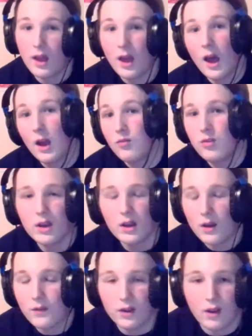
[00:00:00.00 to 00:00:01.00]
I really
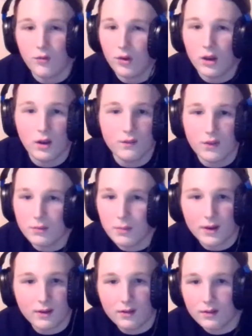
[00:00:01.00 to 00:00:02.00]
loved his
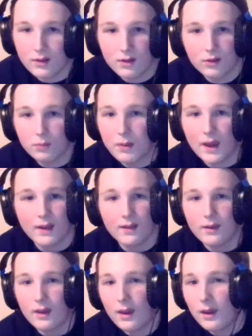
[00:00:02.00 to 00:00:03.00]
mic skills back in the
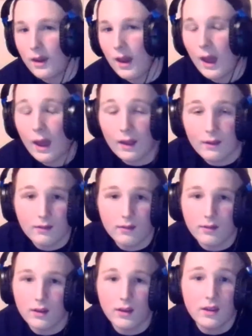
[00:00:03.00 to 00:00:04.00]
day, and
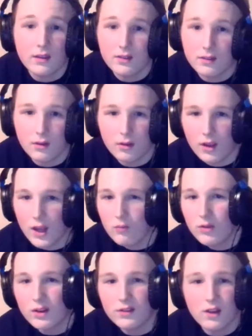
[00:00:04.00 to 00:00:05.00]
his
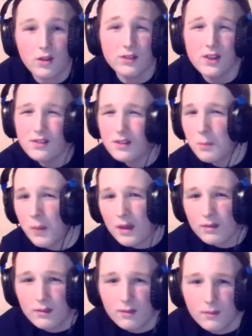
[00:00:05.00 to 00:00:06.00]
in-ring skills isn't the
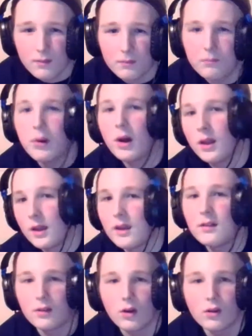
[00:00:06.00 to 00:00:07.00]
best, but
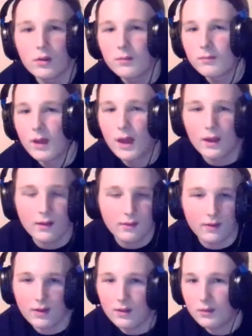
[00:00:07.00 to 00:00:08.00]
it's good. And
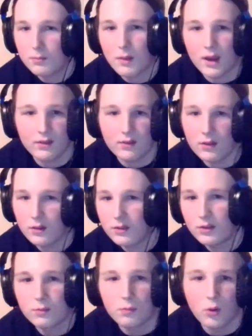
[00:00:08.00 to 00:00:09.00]
his mic skills
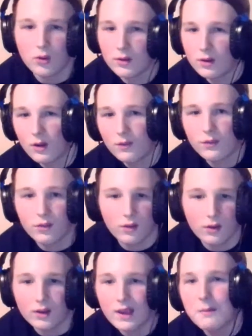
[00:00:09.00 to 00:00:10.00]
is more than enough
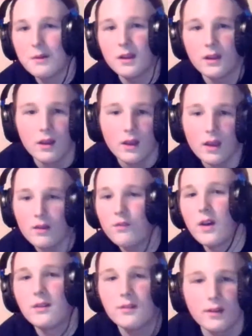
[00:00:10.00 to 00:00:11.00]
to get me
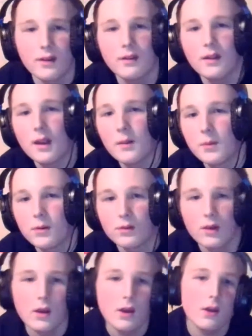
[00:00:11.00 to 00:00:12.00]
invested in Dean Ambrose.
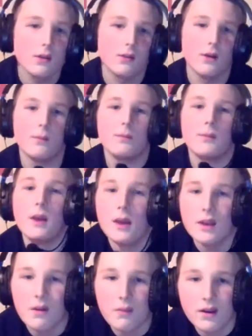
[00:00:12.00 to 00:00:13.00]
So,
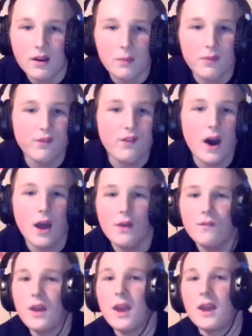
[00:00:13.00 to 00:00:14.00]
coming in at number
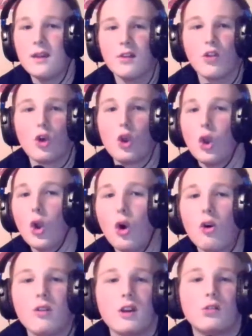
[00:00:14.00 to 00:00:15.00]
5 is the
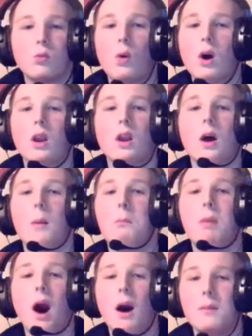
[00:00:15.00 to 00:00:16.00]
glorious one,
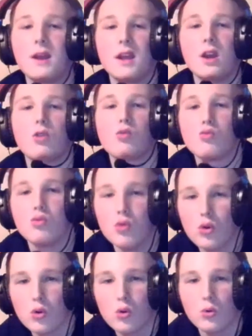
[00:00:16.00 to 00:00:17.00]
Bobby
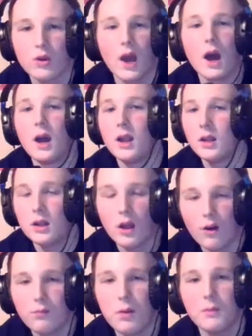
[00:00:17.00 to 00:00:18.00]
Roode. I
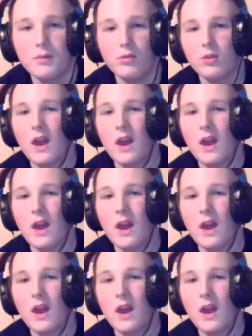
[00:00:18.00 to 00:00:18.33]
love Bobby Roode.